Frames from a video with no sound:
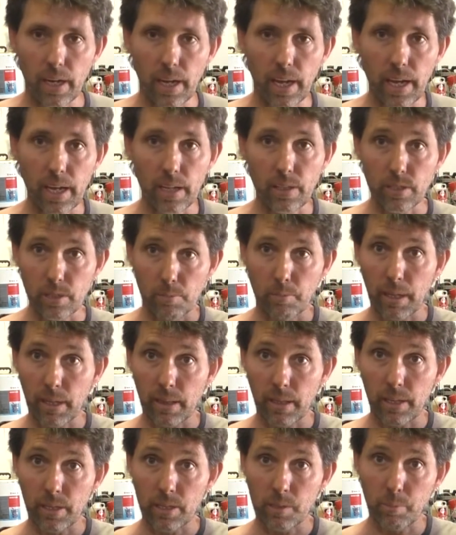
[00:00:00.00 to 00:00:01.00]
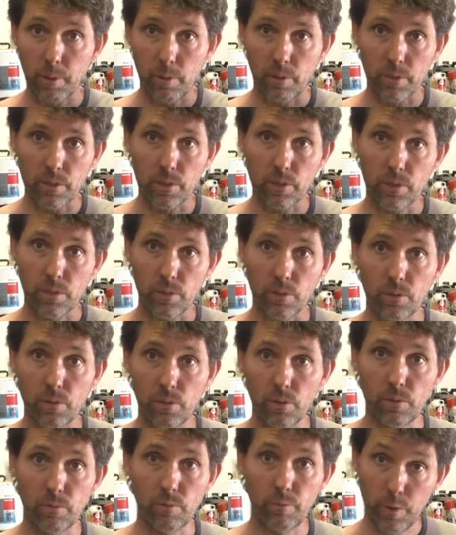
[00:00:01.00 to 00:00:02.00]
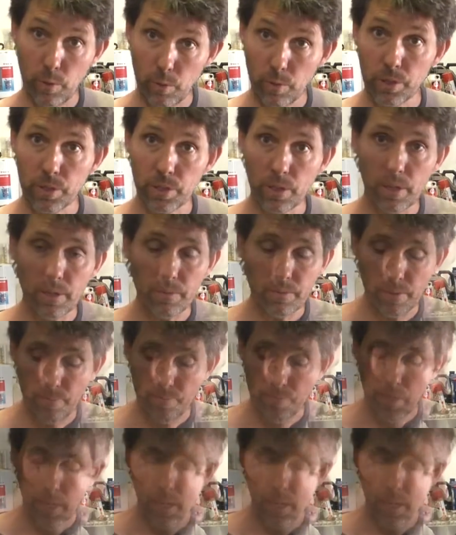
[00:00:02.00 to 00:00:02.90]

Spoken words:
and some methylated spirits to fuel the stove.